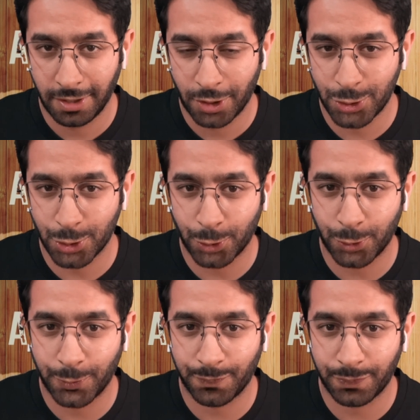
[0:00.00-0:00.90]

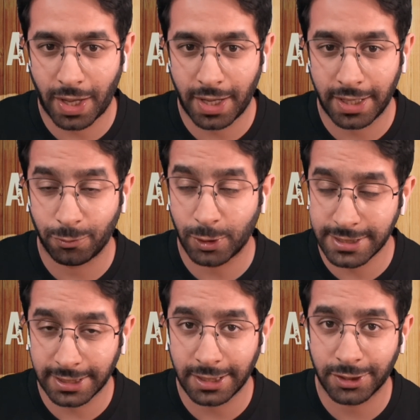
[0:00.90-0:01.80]
So I once
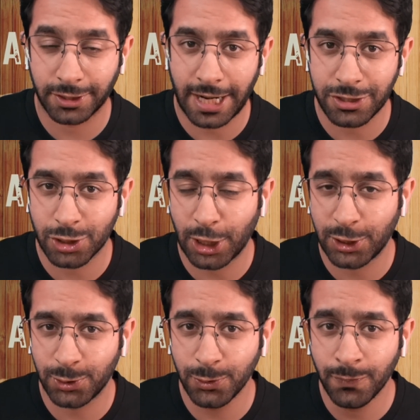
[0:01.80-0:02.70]
again congratulate
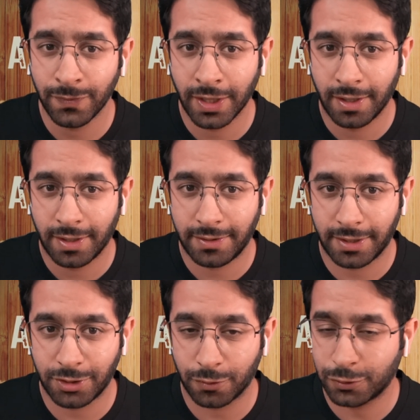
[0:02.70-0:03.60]
you
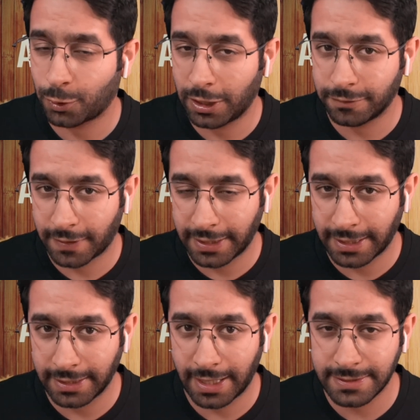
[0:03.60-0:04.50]
that you're qualified
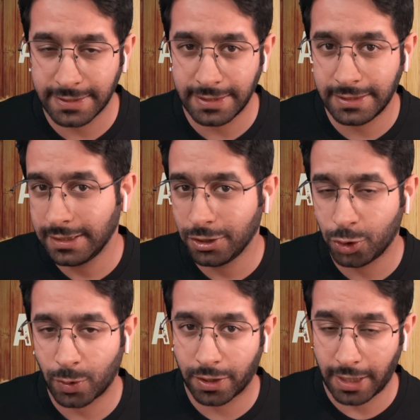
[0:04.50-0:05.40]
Inicet.
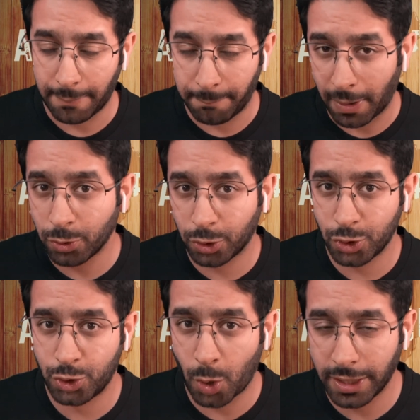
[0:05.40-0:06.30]
You are about to
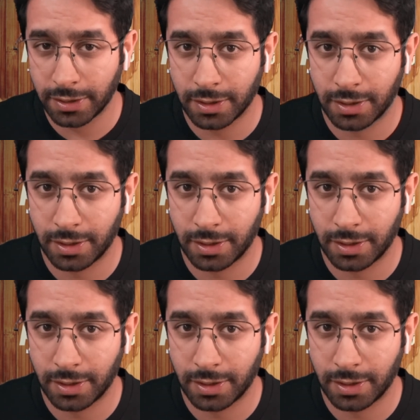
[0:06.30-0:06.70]
join